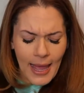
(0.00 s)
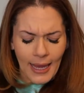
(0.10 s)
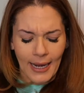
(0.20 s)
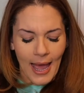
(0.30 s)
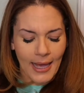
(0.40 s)

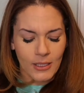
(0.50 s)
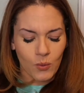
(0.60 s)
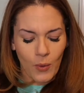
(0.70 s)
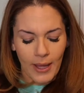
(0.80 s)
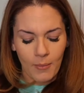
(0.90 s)
It has
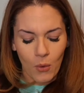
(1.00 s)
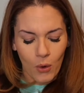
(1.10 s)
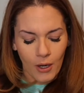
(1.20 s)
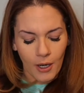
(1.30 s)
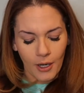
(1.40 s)
way
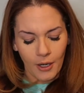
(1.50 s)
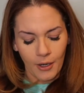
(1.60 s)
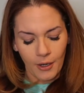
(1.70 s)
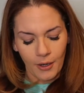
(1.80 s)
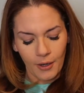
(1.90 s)
more
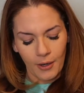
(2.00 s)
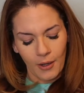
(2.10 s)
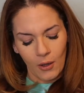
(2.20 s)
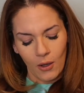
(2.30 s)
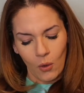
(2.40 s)

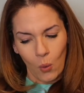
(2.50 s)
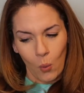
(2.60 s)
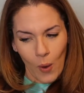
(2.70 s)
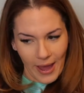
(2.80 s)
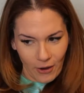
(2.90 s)

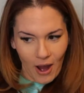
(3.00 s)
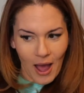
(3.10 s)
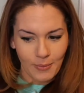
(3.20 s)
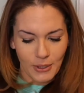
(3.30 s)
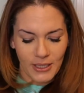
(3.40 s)
wear
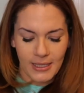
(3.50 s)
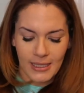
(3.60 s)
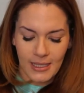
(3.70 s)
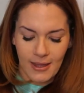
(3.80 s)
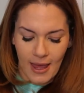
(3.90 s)

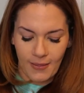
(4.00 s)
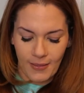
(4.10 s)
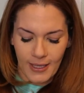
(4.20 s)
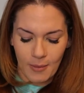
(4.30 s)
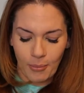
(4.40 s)
options than
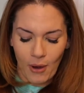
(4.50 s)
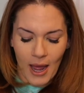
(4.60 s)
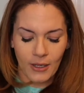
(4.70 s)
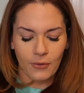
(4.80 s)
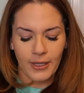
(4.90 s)
the
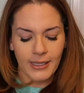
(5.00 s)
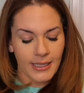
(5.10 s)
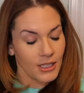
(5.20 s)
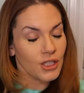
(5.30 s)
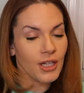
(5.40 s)
Prada
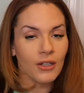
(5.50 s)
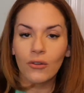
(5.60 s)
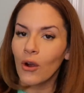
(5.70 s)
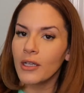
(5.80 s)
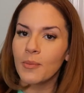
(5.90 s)
Re-Edition
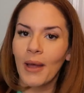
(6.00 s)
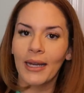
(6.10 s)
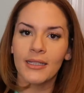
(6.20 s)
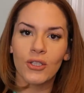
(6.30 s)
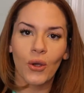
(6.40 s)

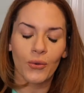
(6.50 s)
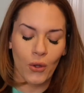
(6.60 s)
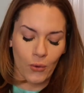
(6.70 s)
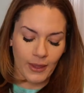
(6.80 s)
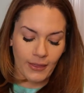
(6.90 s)
crossbody tote.
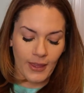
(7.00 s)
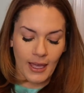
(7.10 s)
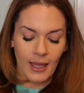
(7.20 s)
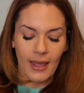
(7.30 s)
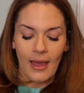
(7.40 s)
The only
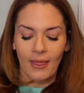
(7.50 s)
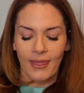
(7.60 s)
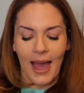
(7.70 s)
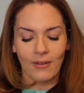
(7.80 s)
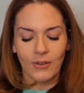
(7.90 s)
thing
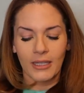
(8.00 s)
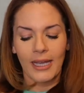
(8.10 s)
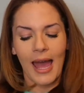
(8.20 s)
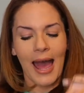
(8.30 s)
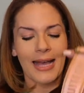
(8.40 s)
that really
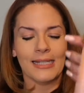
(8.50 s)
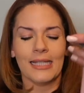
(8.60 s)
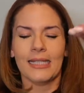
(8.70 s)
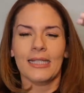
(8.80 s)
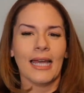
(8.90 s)
has
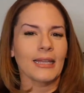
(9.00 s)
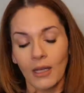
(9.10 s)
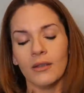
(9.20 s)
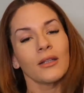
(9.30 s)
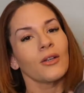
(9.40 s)
is like
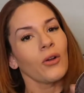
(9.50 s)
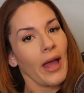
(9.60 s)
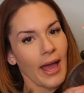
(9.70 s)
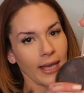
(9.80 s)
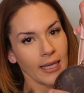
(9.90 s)
the little
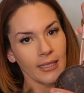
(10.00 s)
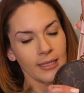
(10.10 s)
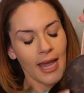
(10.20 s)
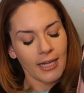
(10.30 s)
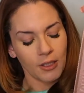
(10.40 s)
hanging
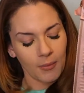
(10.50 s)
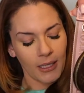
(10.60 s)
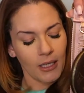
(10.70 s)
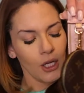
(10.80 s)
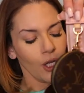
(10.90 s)

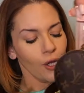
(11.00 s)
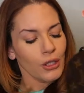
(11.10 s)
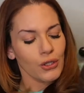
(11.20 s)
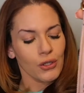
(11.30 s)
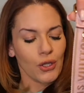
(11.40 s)
attachment.
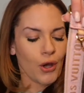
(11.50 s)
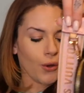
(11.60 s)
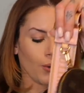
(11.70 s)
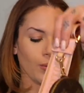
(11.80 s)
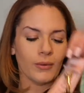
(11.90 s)

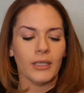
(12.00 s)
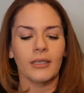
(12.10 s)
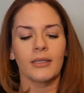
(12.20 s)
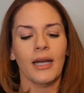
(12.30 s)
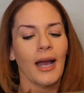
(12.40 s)
So
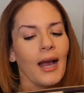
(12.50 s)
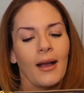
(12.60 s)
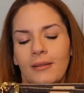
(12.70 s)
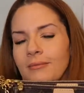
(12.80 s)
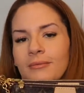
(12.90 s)

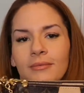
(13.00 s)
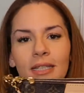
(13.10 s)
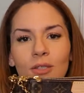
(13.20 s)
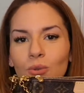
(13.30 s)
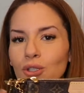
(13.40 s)

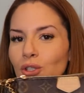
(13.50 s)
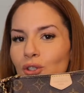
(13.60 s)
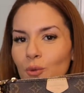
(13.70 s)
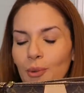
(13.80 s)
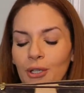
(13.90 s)
this was just
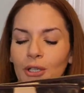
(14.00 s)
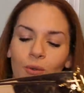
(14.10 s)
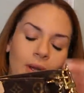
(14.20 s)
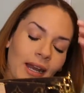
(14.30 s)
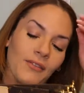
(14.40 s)
super
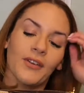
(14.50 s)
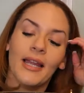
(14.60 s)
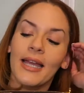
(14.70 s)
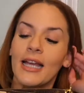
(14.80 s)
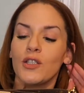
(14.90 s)
cute, and I feel
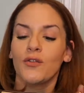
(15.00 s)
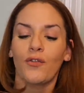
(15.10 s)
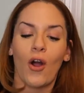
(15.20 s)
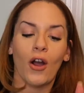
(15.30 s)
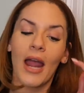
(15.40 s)
like as
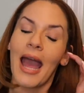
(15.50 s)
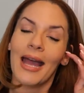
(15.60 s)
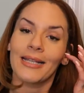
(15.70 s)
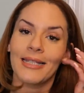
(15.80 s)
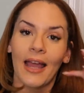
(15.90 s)
far
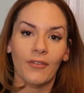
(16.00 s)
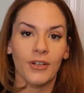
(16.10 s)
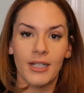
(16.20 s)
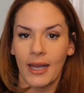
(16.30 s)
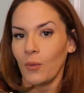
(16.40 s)
as
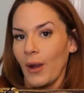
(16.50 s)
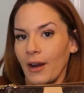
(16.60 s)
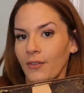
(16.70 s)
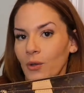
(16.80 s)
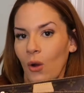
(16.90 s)
everyday
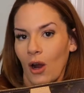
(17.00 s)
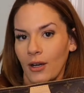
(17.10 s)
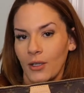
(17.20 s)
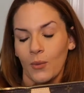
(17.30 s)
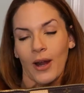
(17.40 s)
wear, if you are
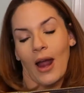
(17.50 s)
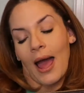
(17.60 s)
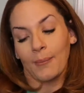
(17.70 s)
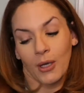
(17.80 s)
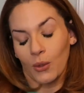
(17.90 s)
gonna wear,
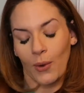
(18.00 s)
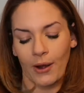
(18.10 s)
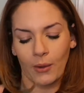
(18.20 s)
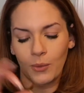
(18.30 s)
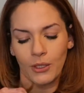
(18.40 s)
I'm gonna
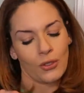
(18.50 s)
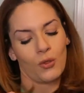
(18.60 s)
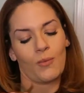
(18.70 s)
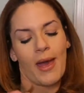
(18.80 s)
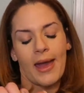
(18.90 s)
wear it with the
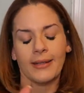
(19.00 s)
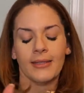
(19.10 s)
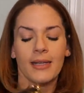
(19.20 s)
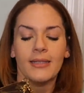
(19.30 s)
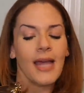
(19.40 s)
2
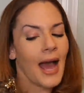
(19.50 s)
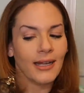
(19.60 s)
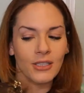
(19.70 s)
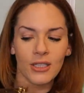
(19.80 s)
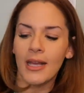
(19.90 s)
bags
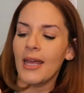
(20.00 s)
attached.